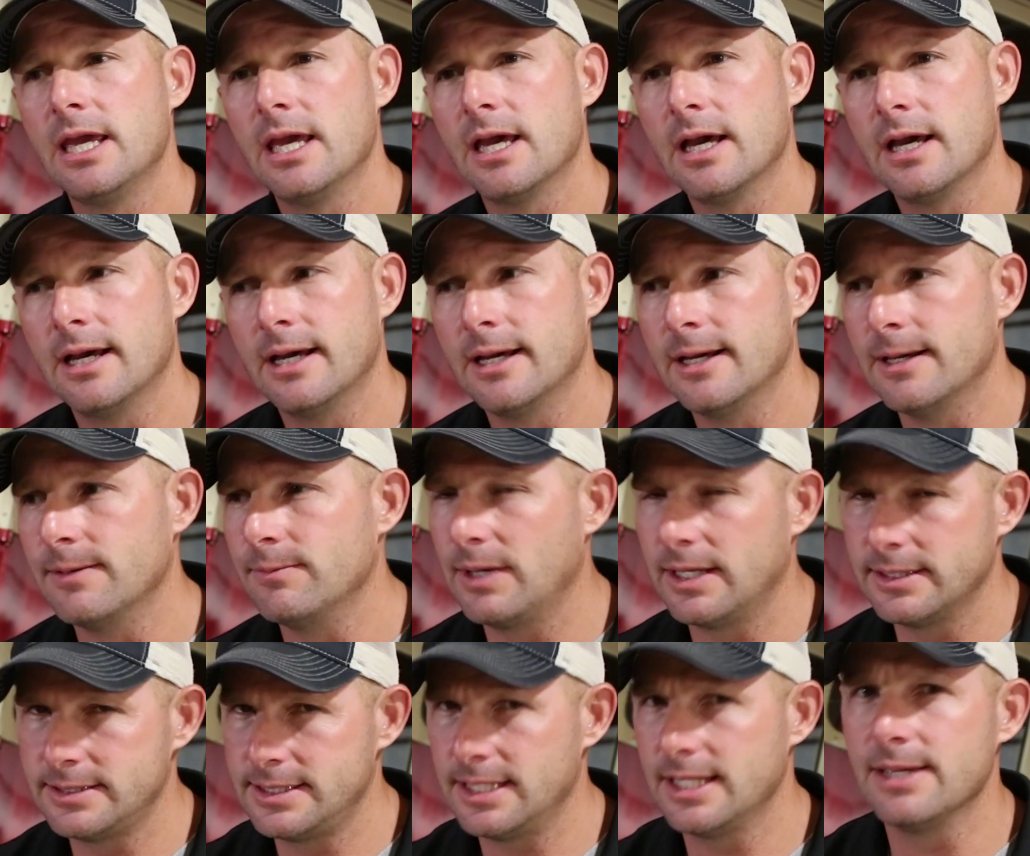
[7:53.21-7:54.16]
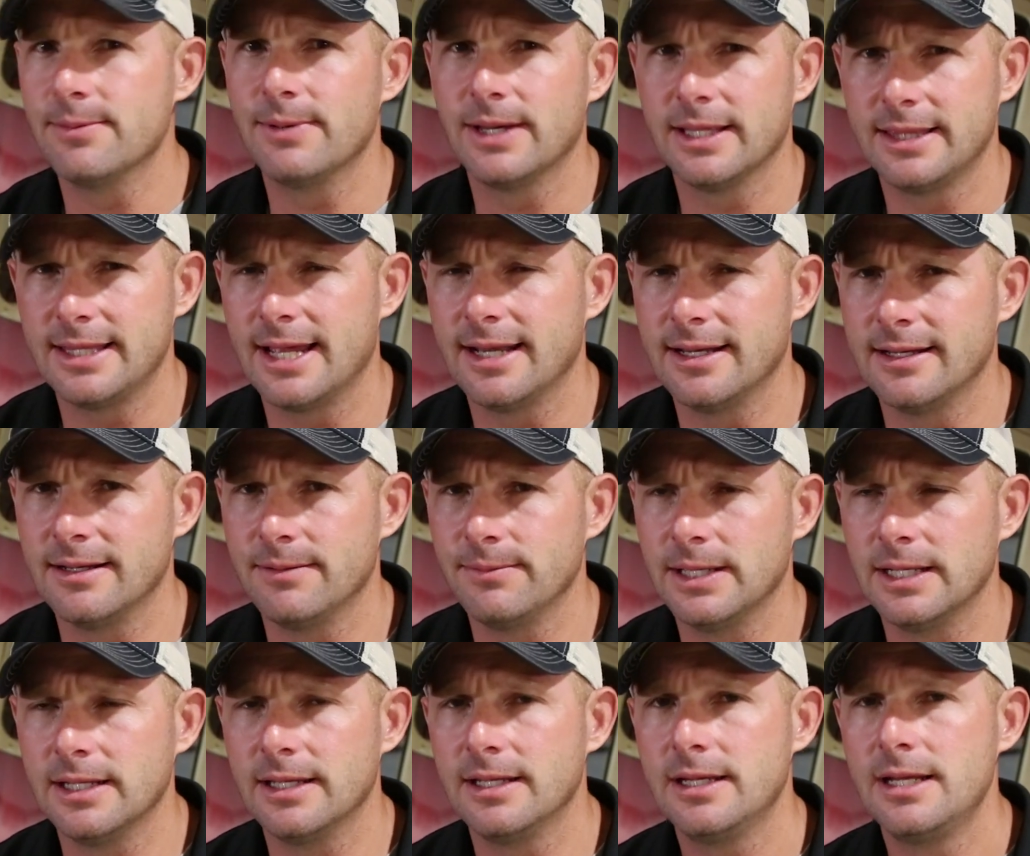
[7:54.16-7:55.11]
I'll tell you about that in a
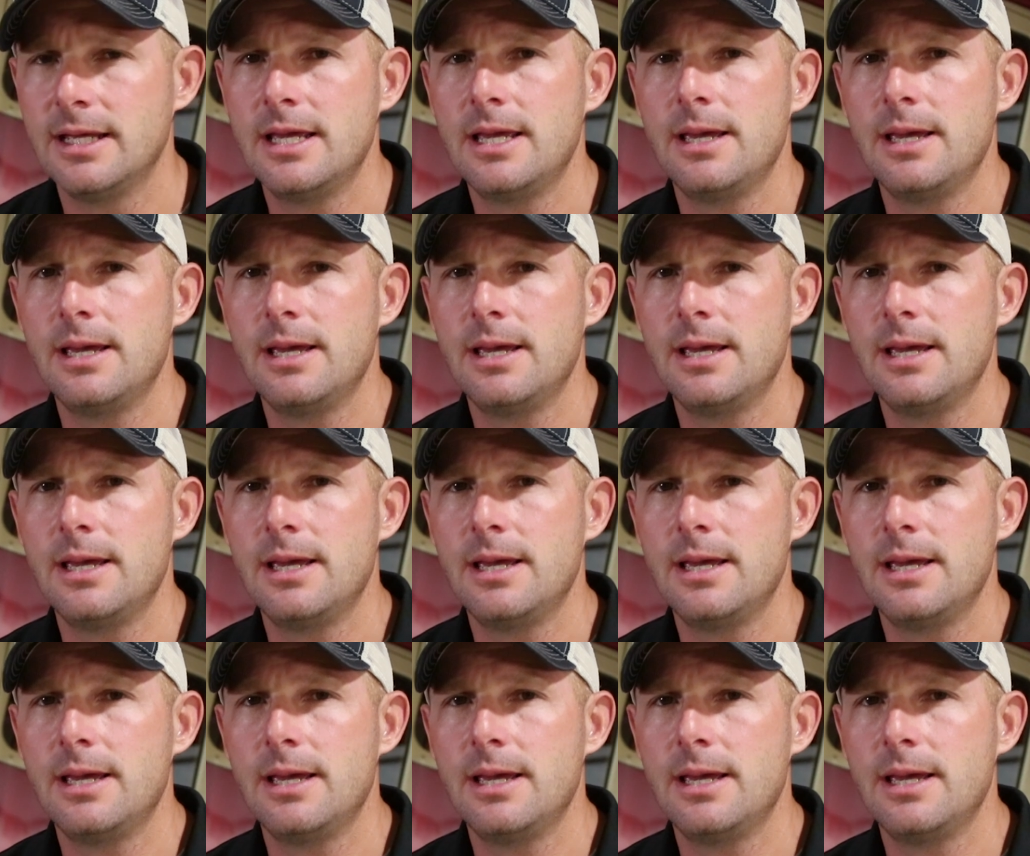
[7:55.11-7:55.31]
minute.